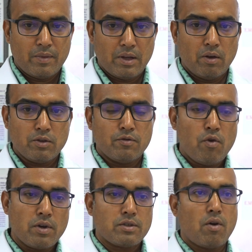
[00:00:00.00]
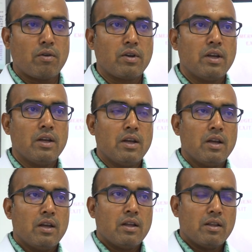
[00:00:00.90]
And also focus on
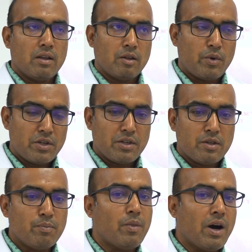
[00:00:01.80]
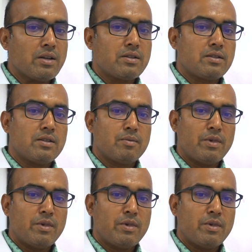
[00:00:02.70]
the patient past